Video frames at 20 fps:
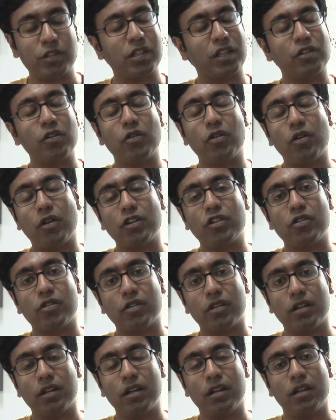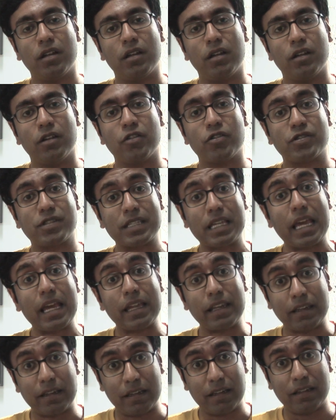she's like, no, your
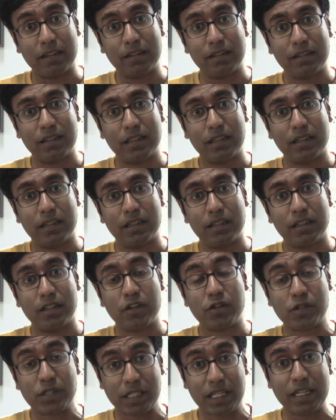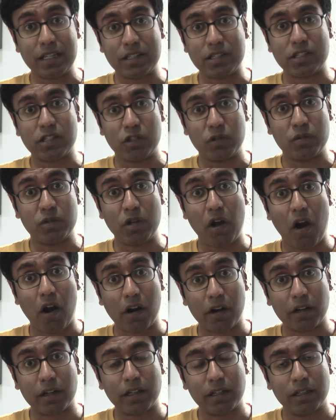skin is too
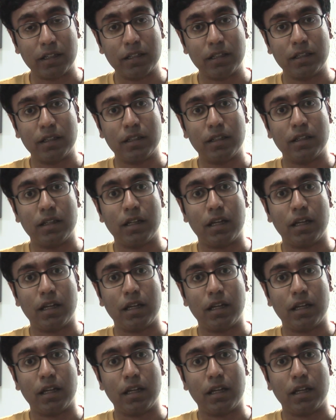dark. My